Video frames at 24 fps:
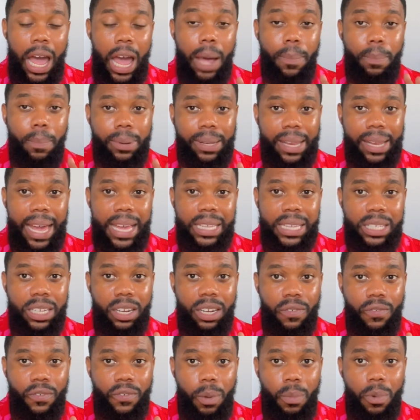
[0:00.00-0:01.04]
apply it in
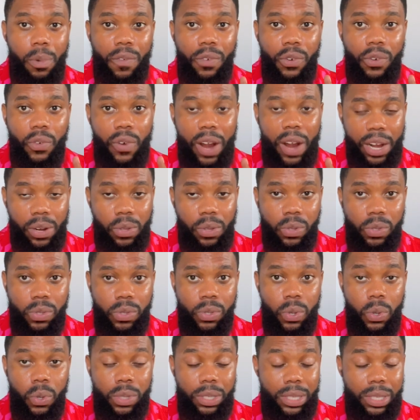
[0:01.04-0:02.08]
the form of
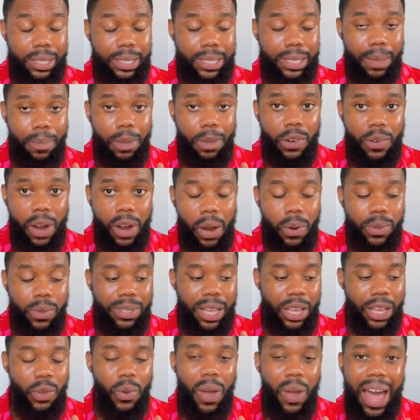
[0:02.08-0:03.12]
granules or systemic granules
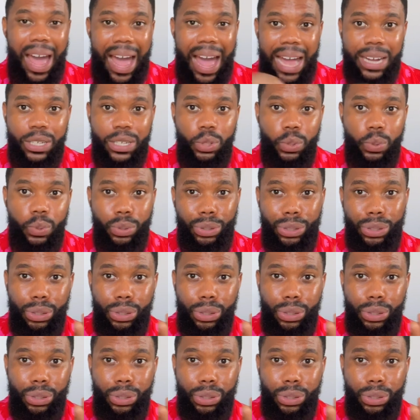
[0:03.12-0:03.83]
that you add to the